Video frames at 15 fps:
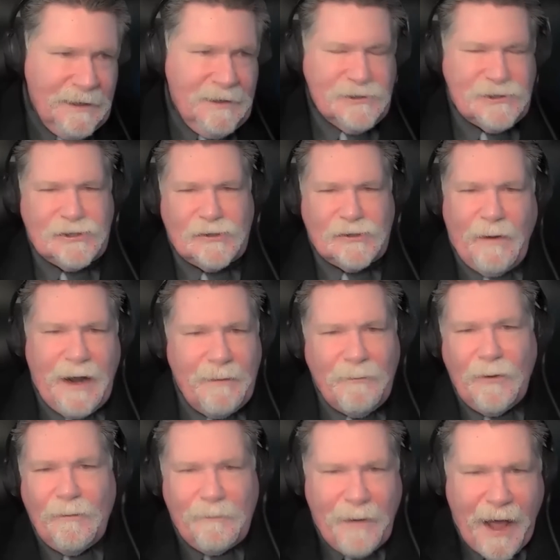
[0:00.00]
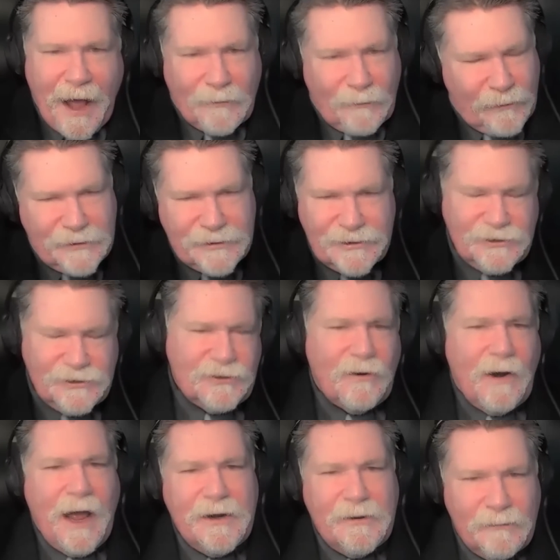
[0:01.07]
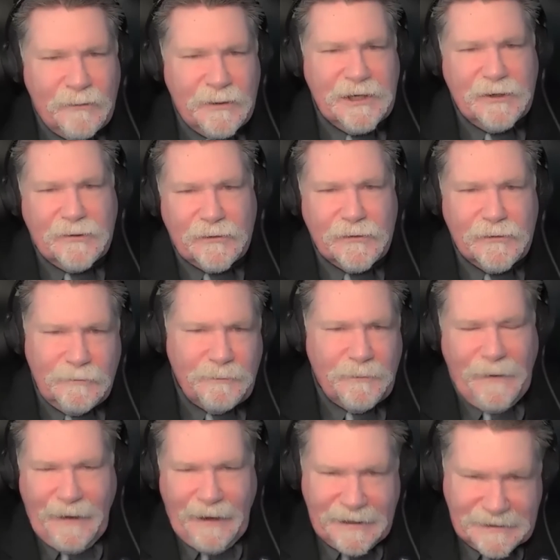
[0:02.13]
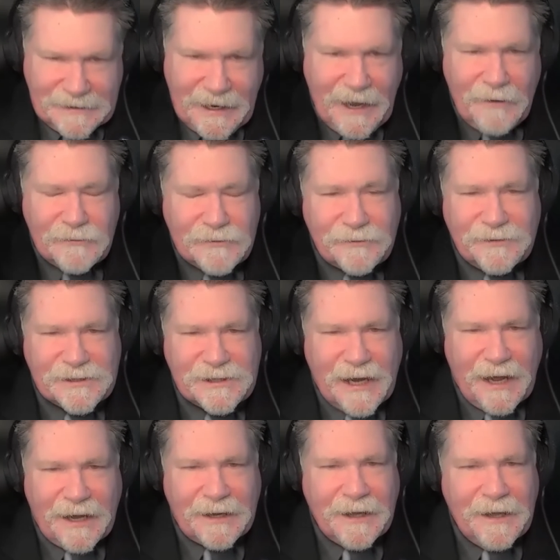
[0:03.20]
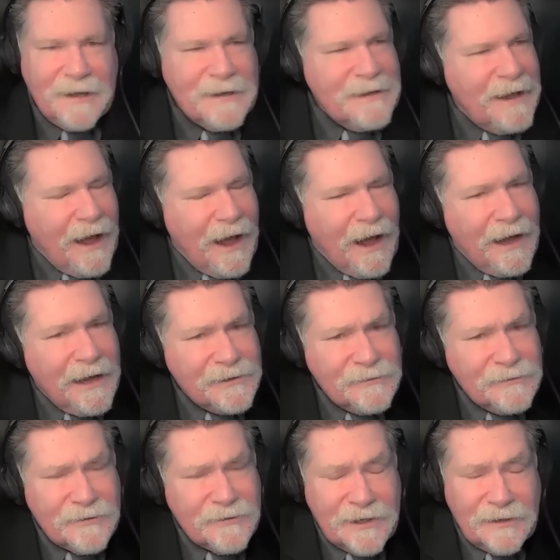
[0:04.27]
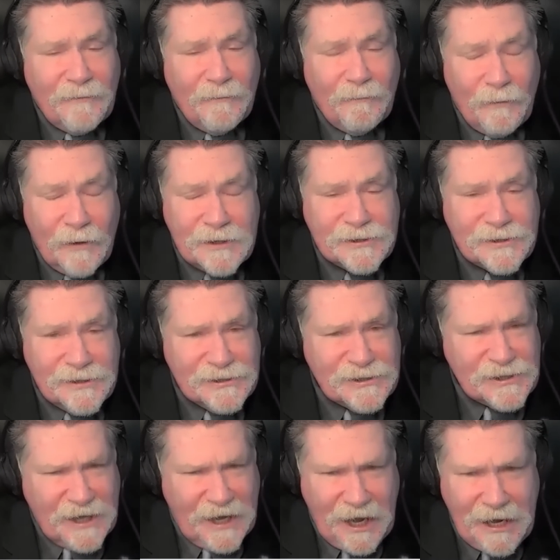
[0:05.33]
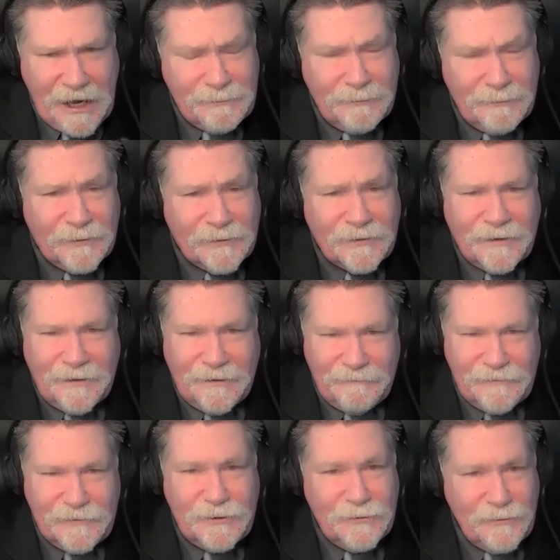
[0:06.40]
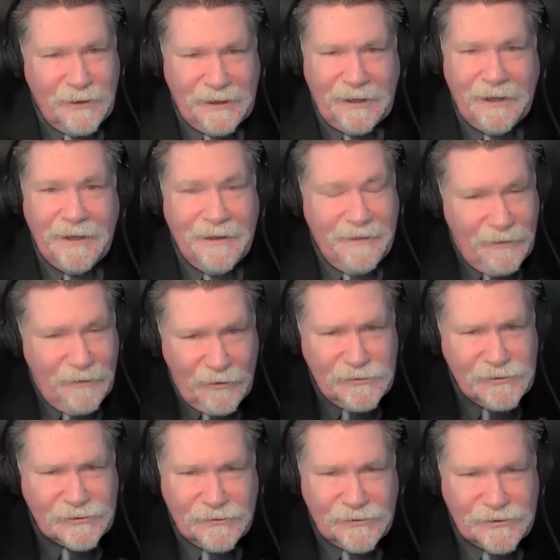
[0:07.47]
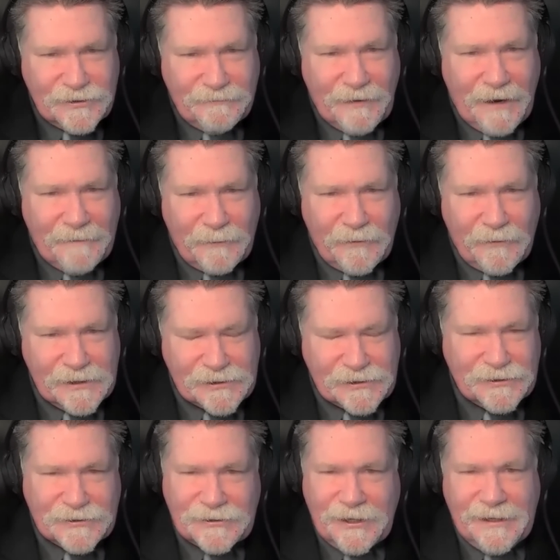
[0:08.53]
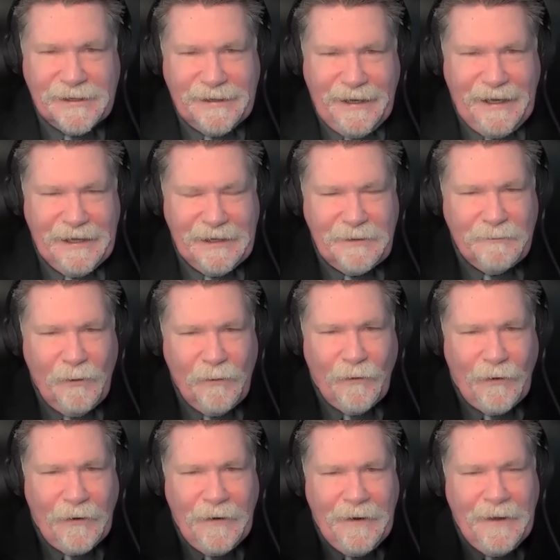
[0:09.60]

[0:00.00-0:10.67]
scramble backwards, try to regroup, and counterattack. I don't think Russia is capable of doing those sorts of operations anymore.